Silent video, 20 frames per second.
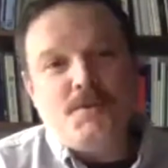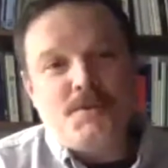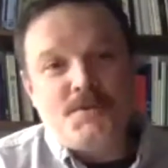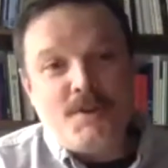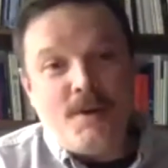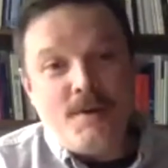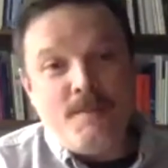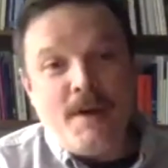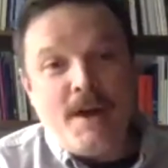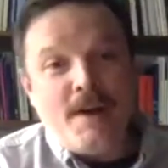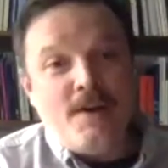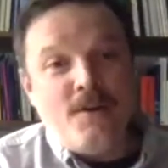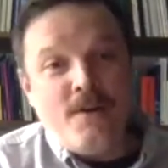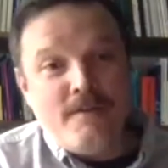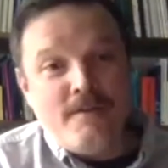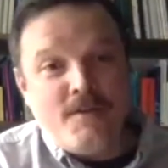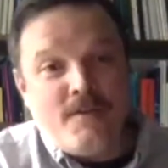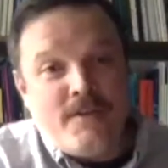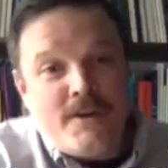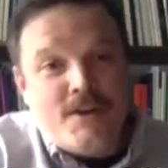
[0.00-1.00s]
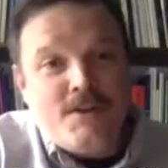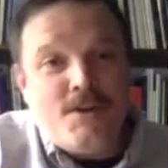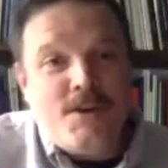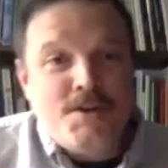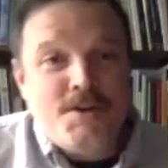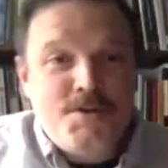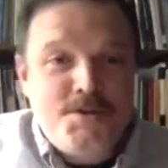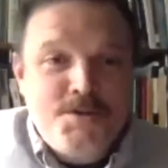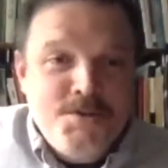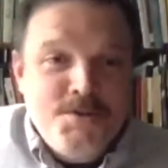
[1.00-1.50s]
because I, I don't have a very
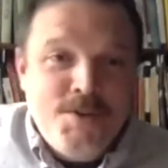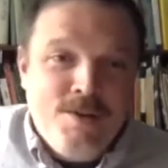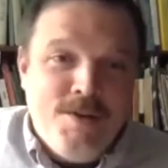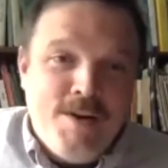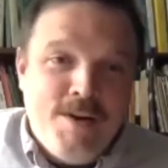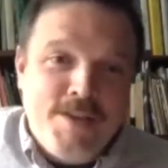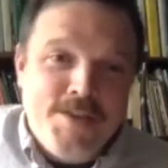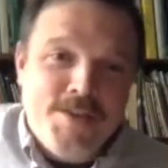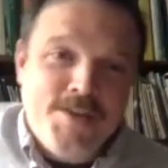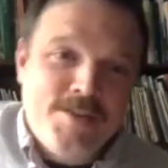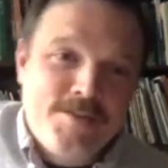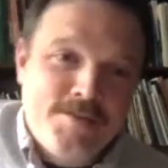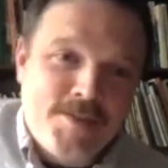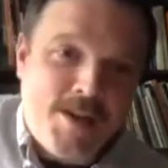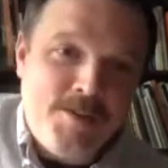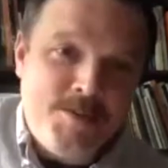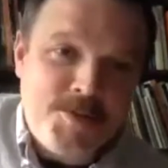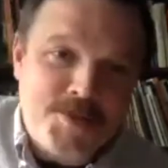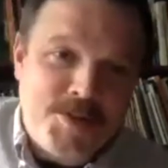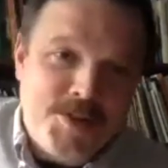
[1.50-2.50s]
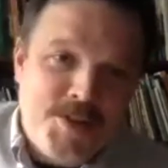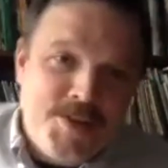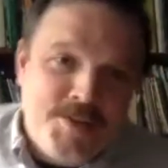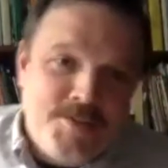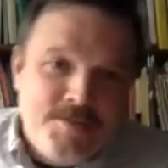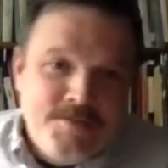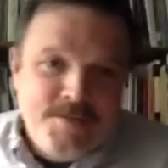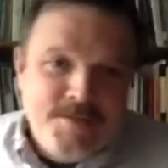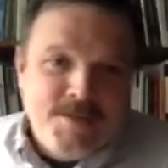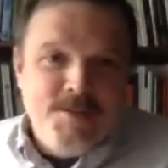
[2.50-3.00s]
large studio either. I wasn't gonna.
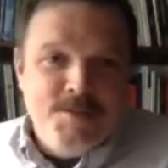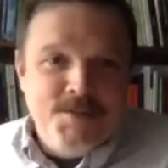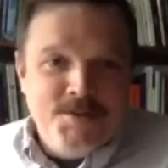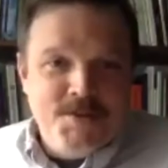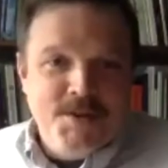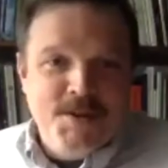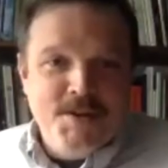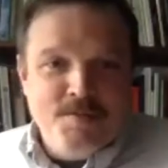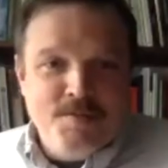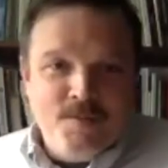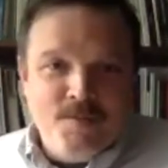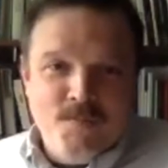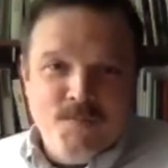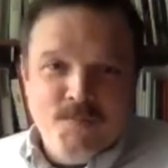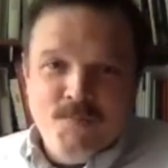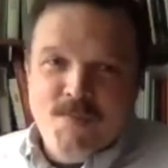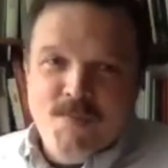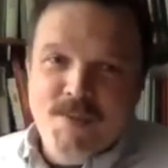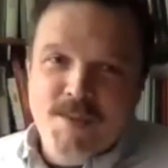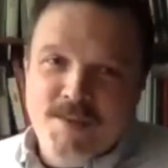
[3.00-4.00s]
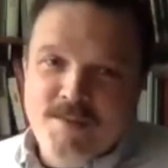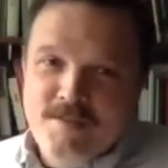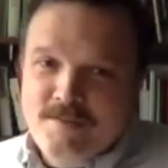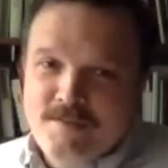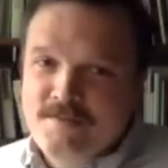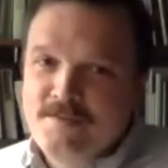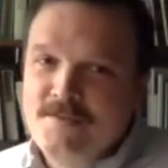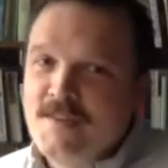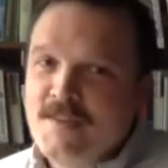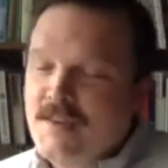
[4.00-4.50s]
It was gonna.
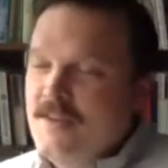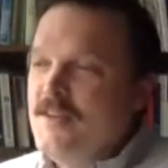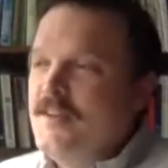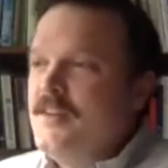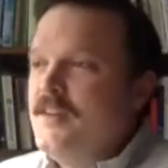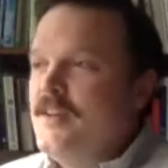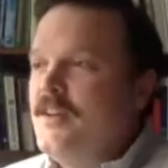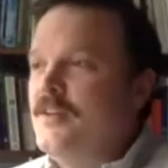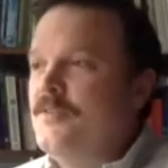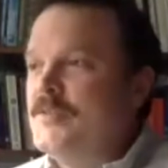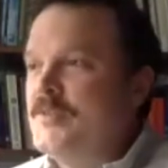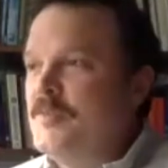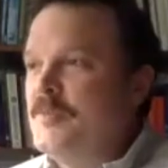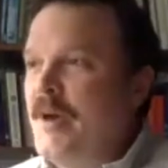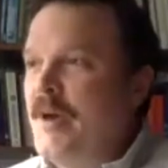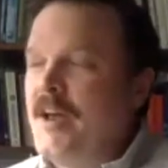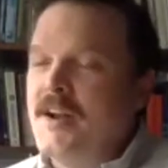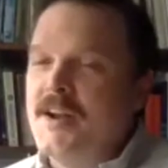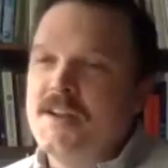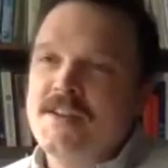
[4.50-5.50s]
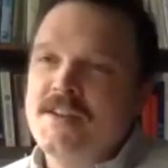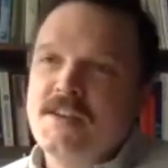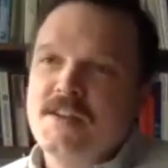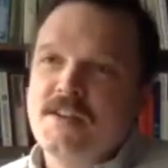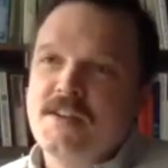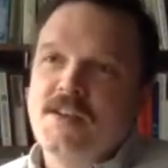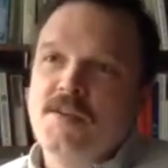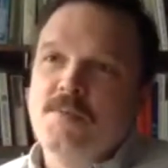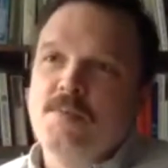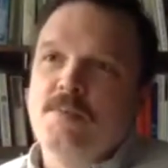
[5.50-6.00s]
It was a bad idea
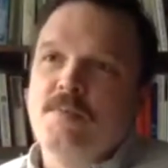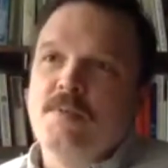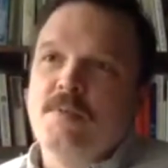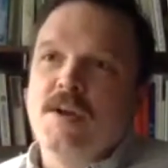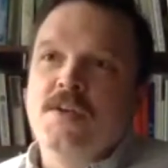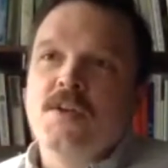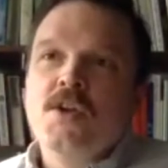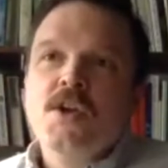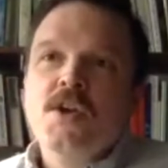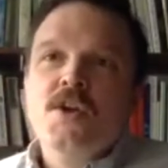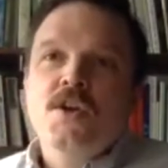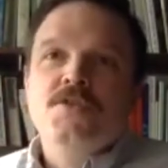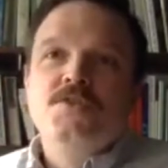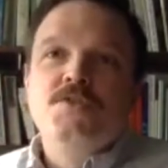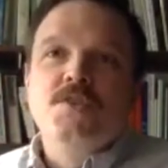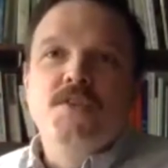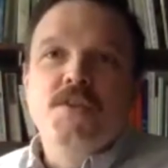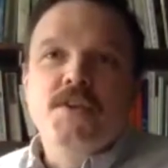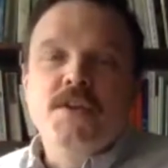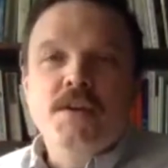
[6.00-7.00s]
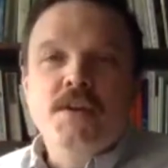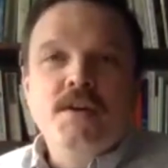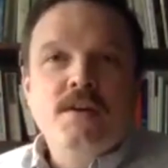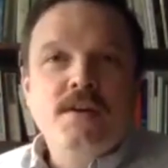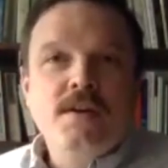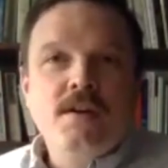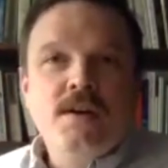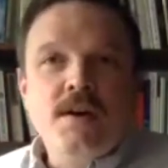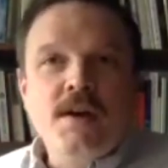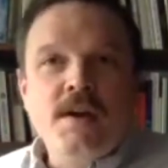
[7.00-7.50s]
to keep them around. So then
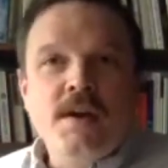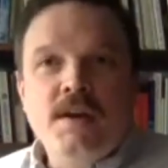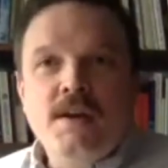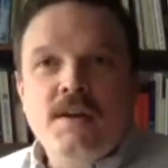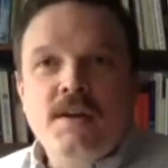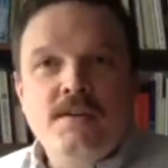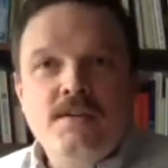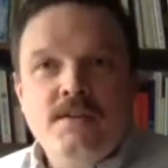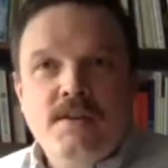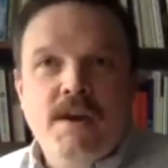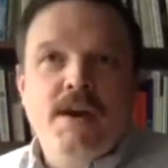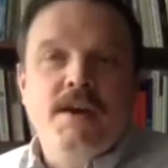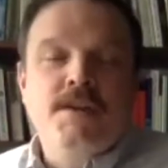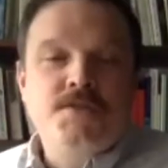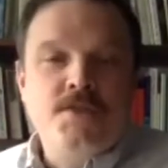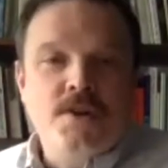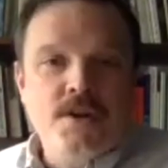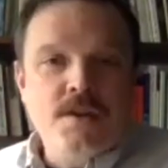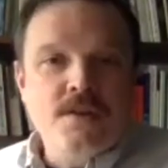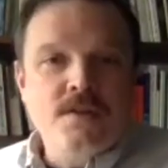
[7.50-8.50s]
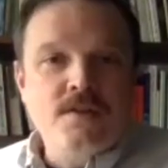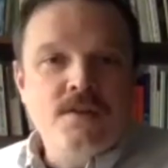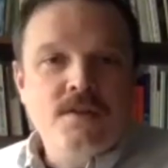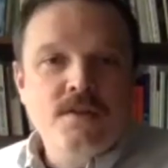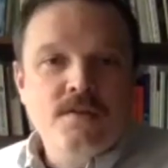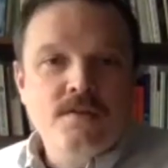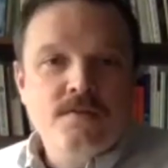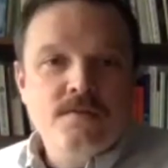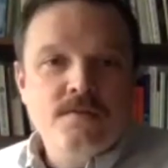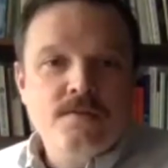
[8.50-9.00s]
I, yeah, I started
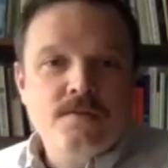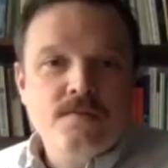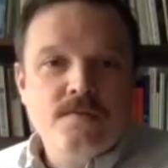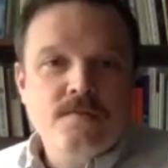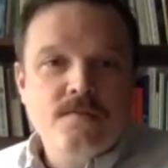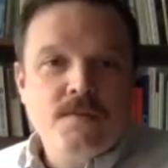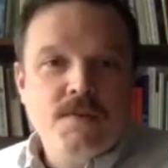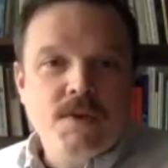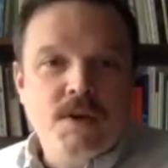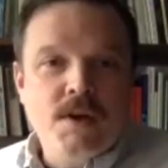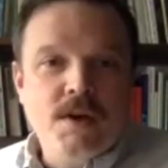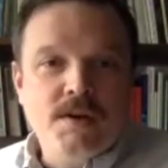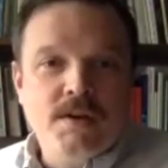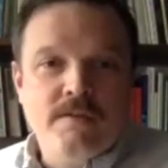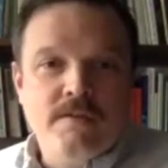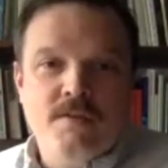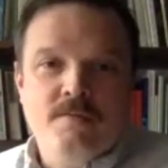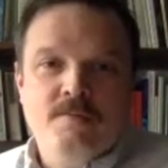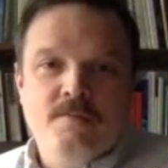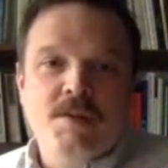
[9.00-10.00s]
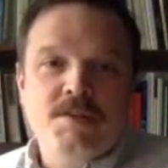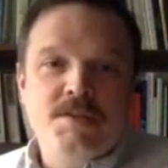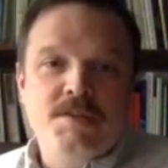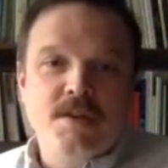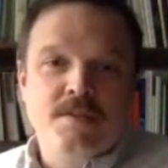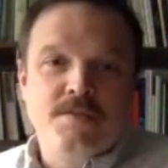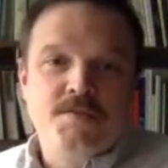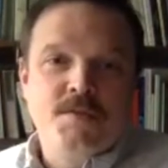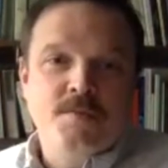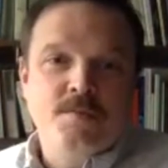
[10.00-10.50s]
uh, giving
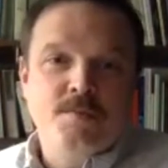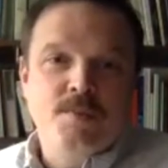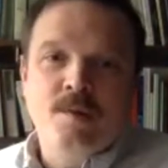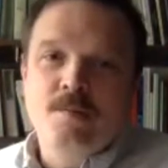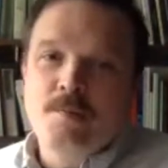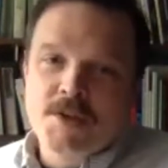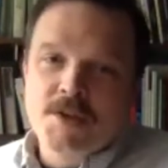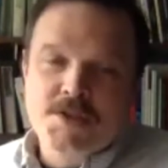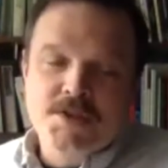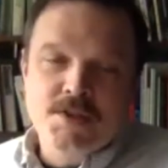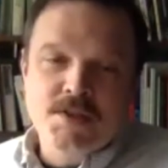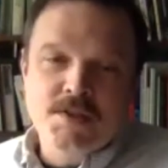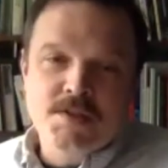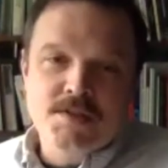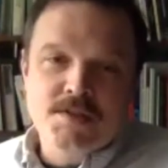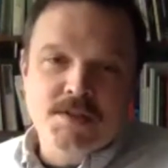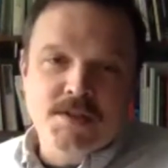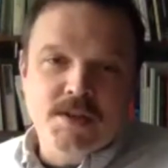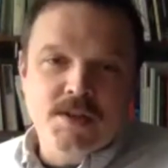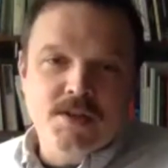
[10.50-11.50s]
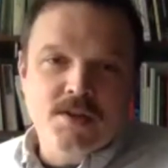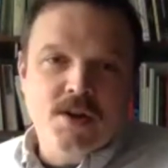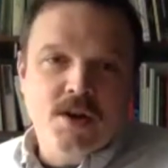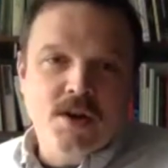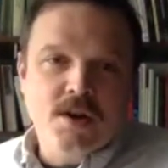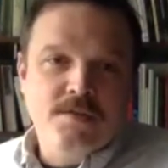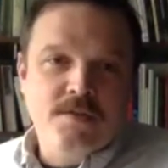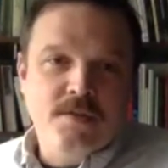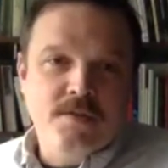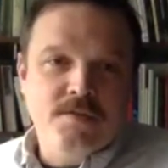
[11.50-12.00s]
myself some permission to get
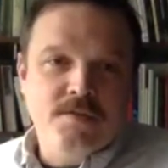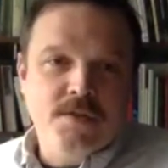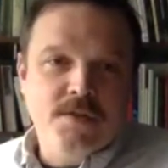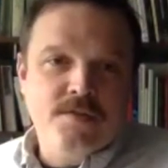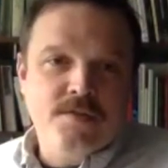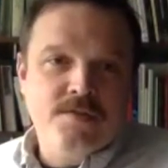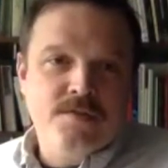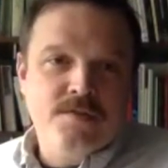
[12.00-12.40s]
off of the